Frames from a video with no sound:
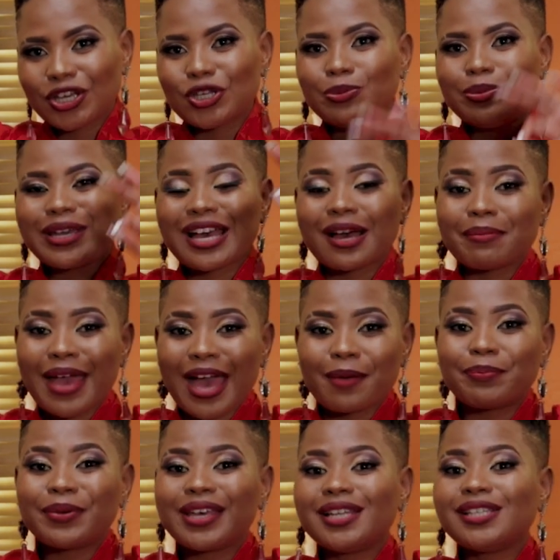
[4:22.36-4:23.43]
You become
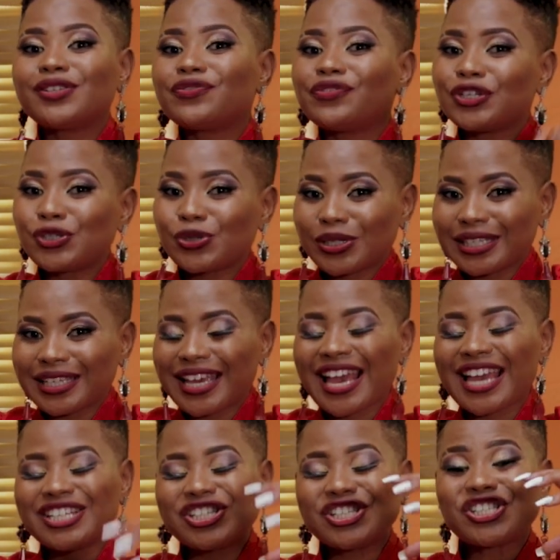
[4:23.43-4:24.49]
happy individually
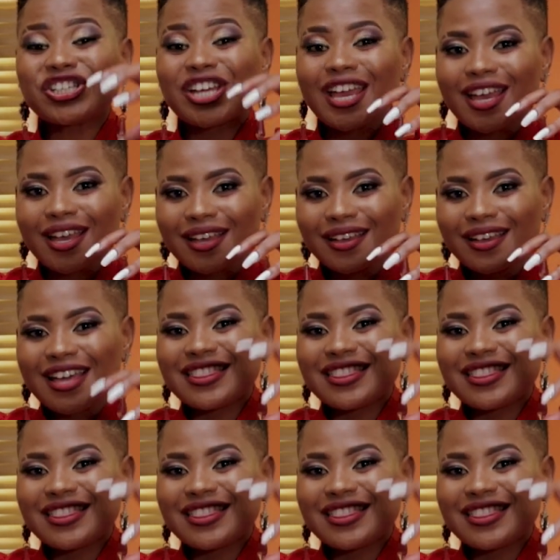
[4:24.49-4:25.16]
and share